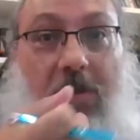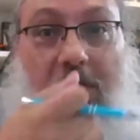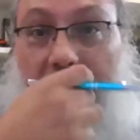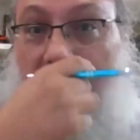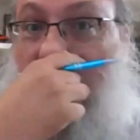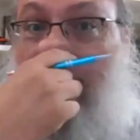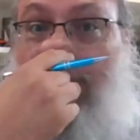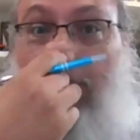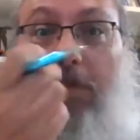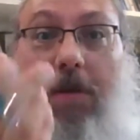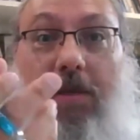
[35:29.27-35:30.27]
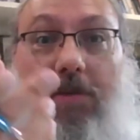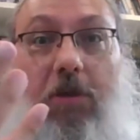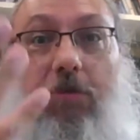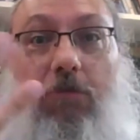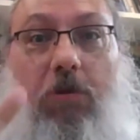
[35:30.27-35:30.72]
does it have to be based
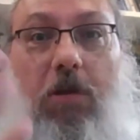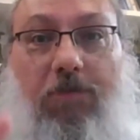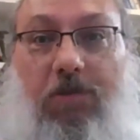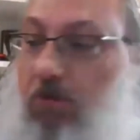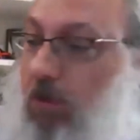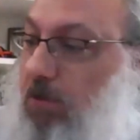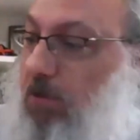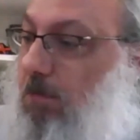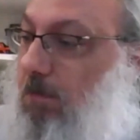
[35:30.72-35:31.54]
on a real life situation?